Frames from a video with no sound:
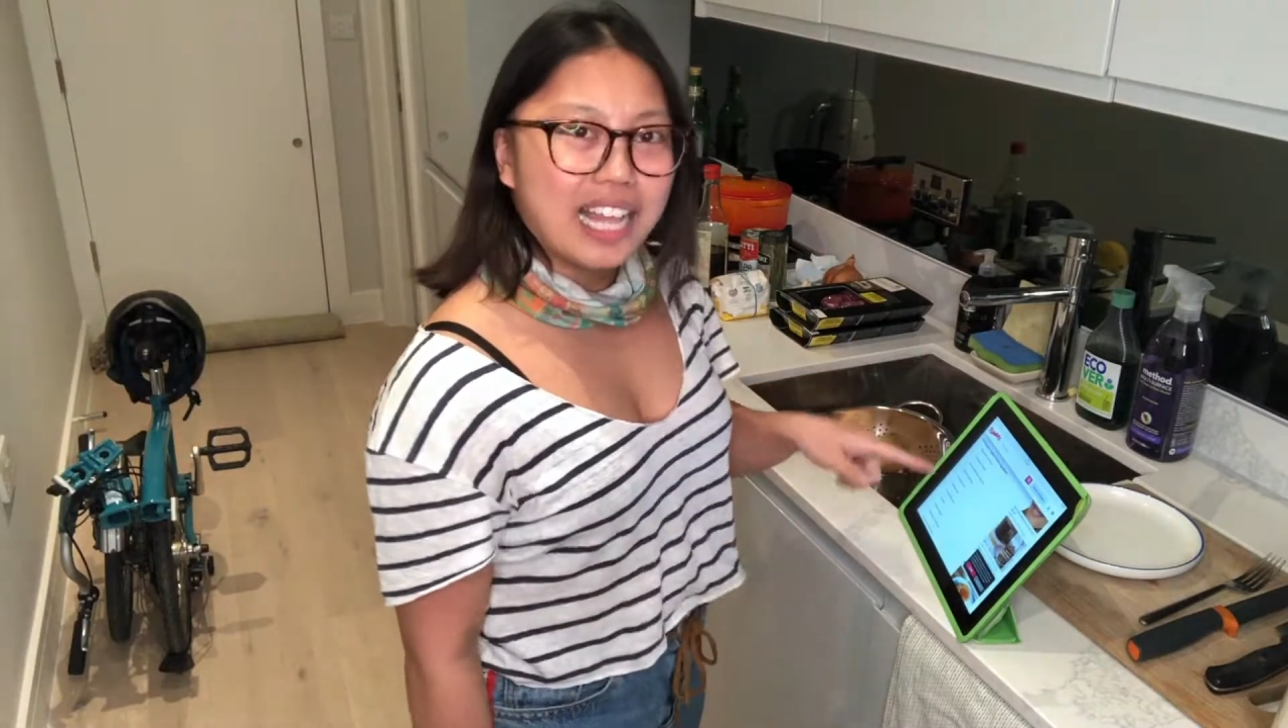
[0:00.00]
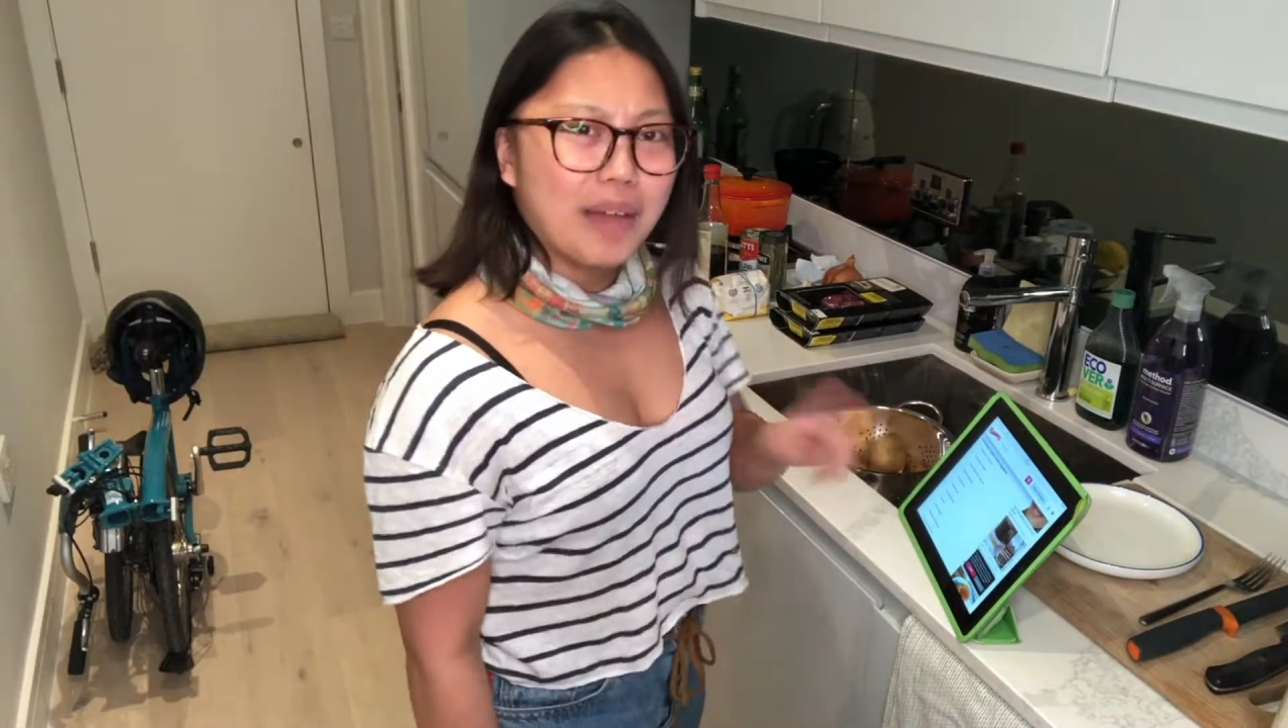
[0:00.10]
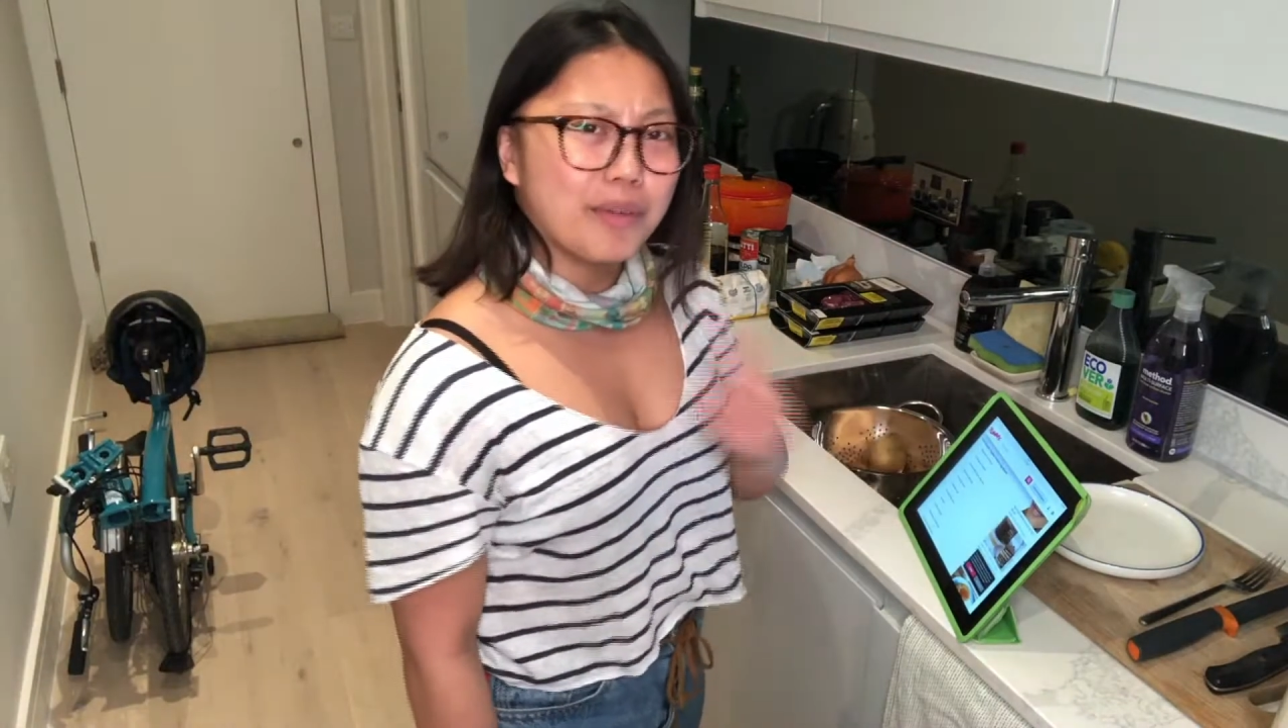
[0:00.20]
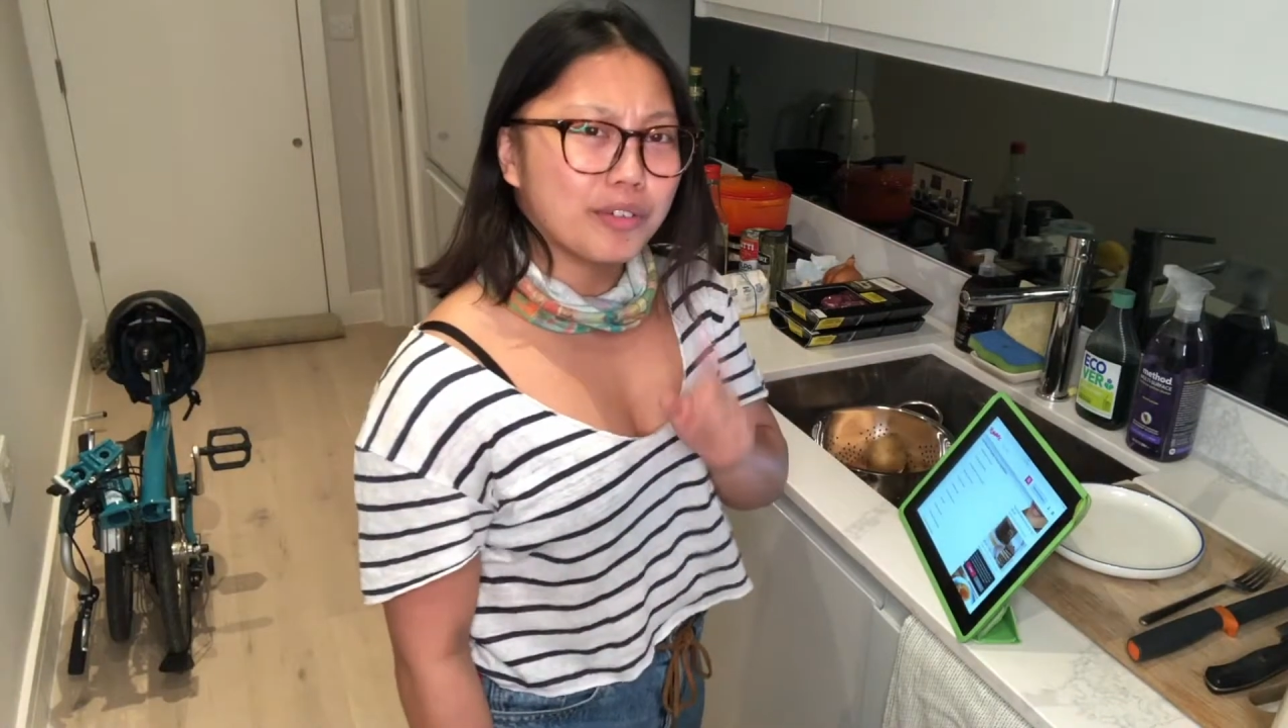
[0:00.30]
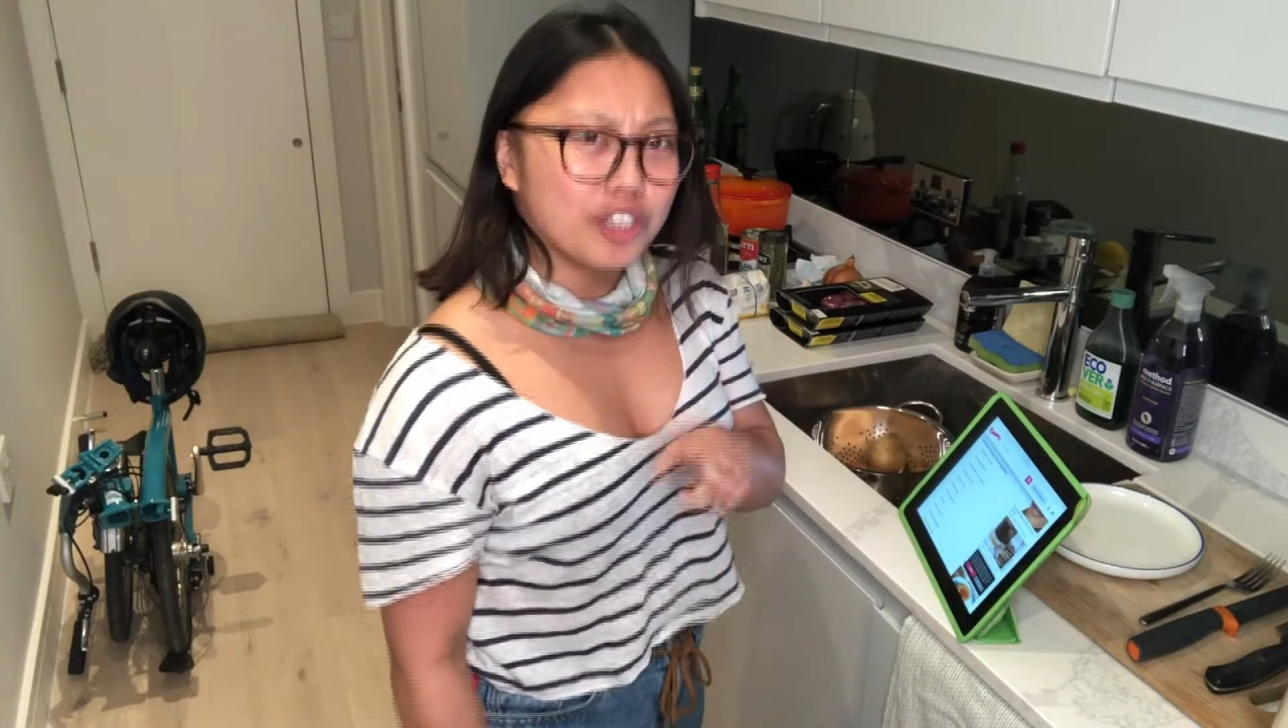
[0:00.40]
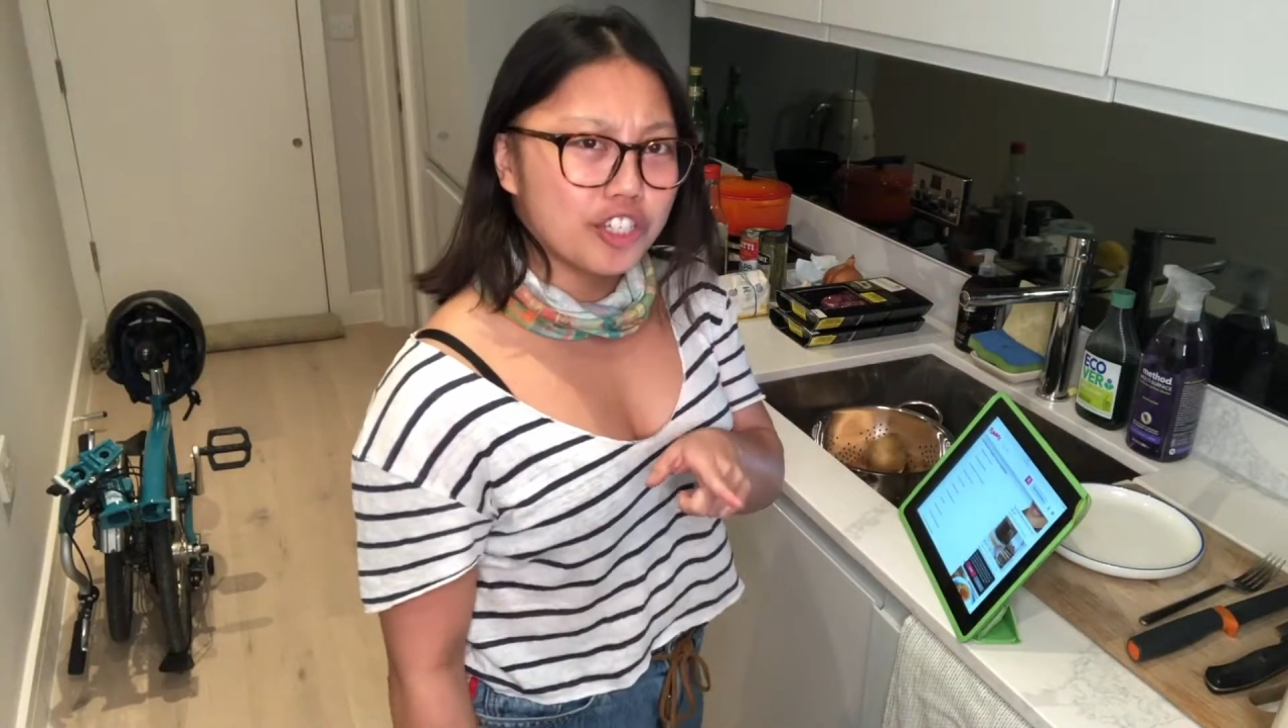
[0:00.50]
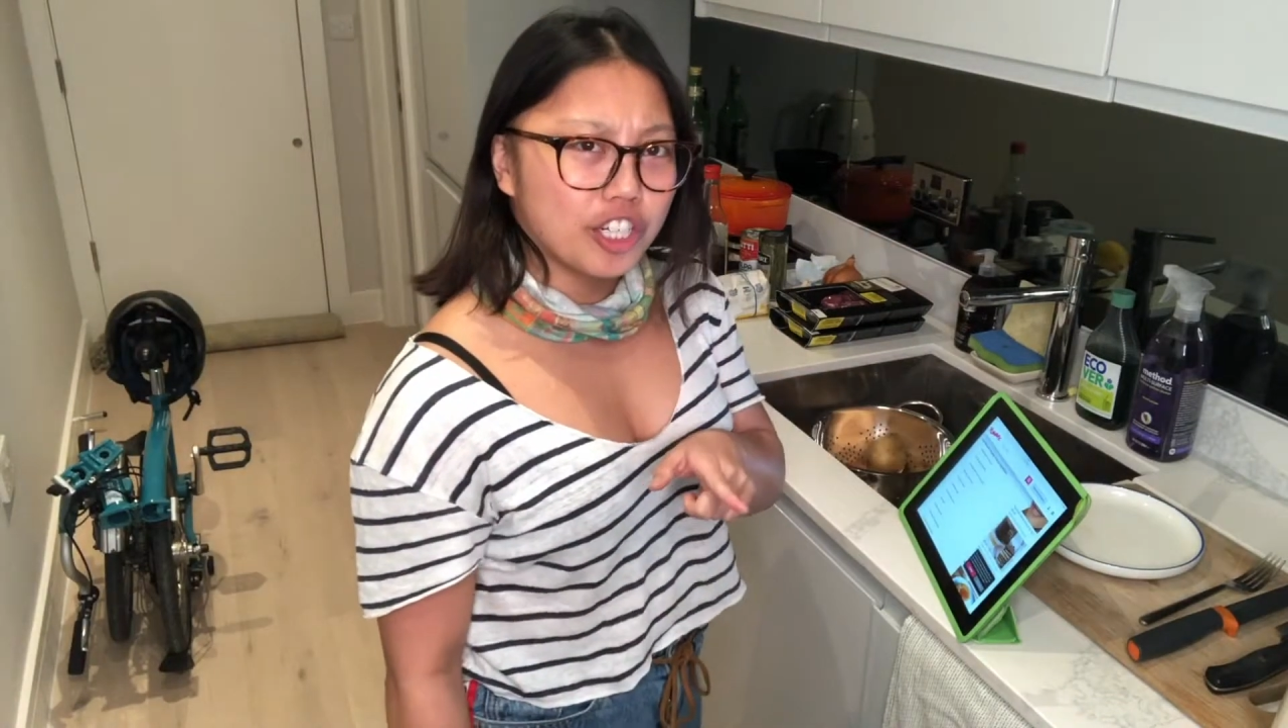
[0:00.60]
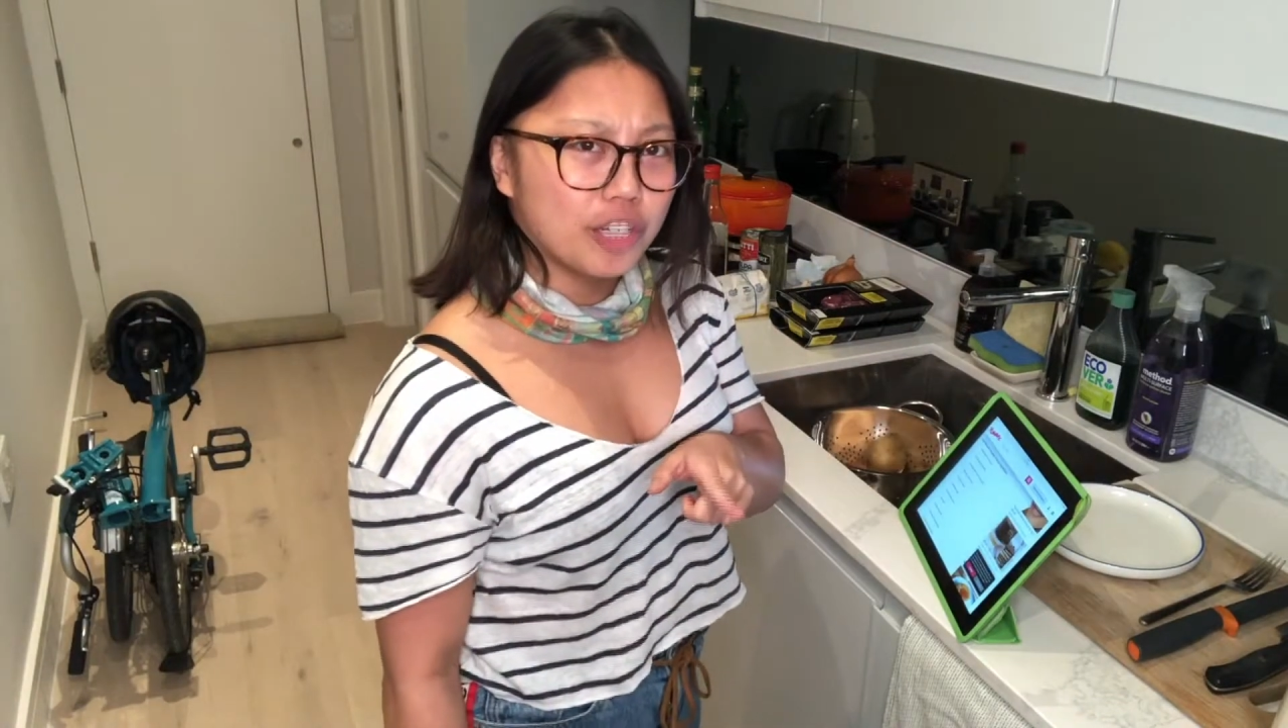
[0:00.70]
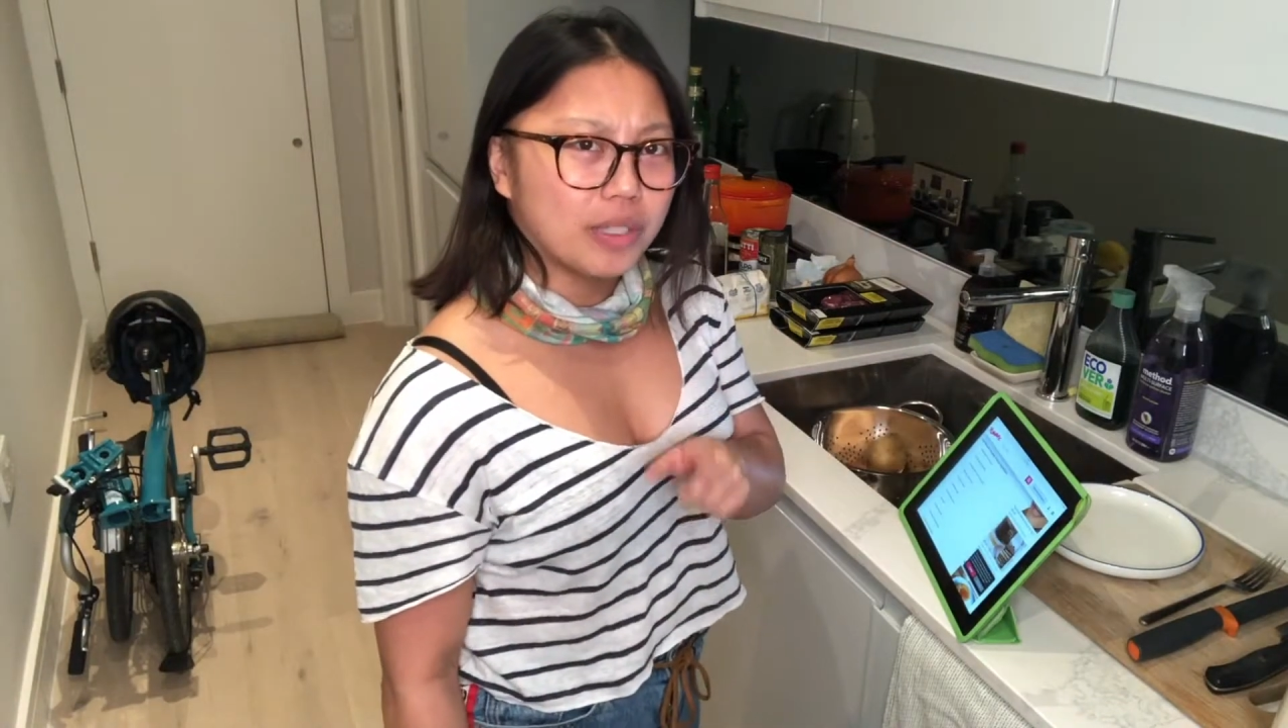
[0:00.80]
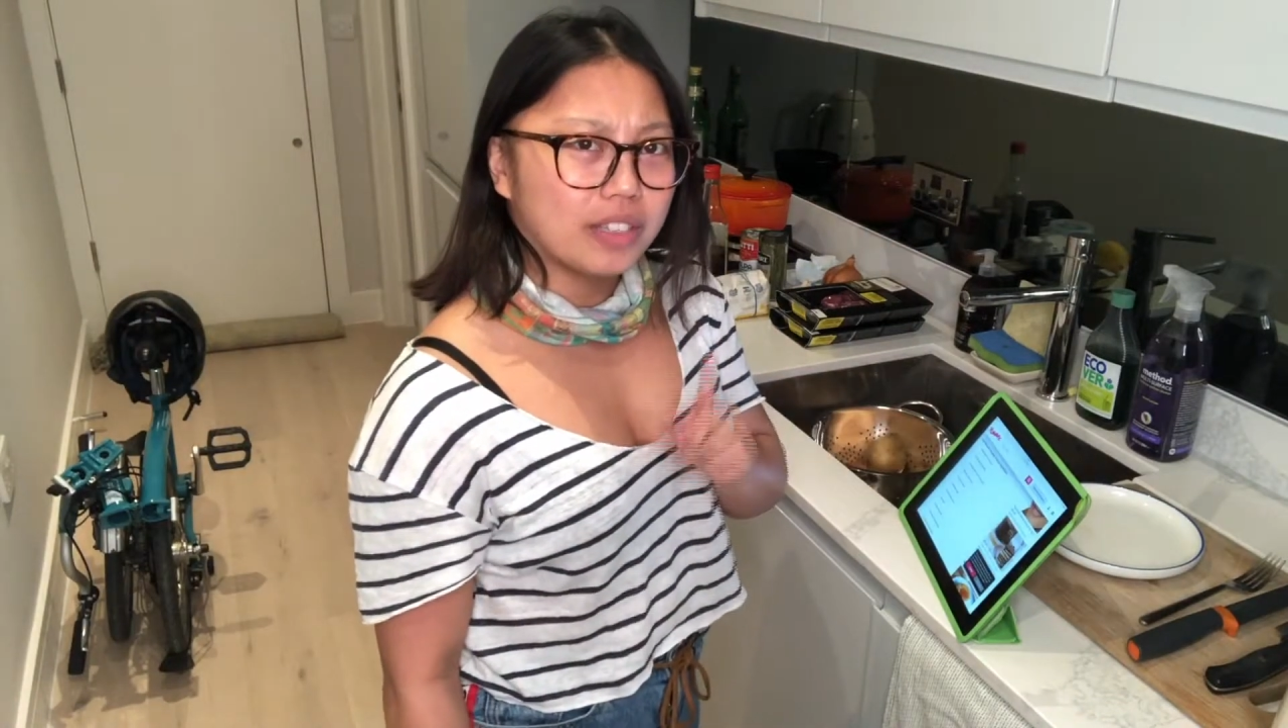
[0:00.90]
I'm not really
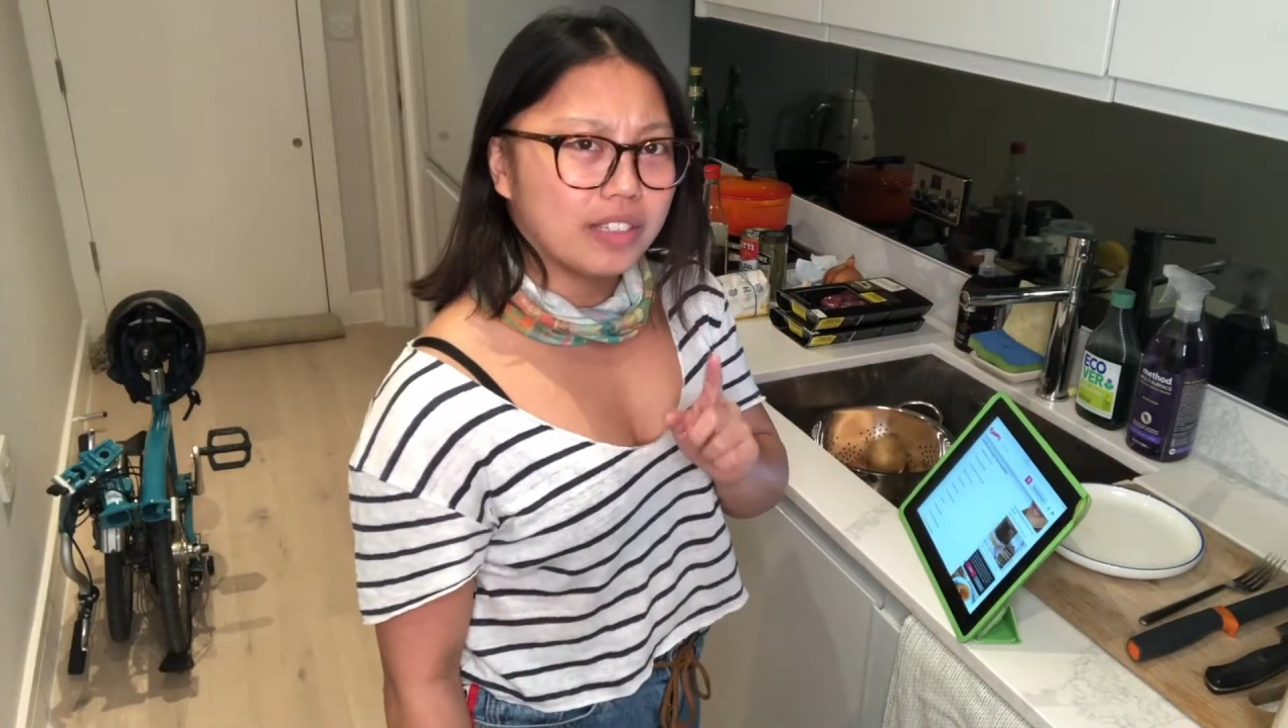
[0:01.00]
sure what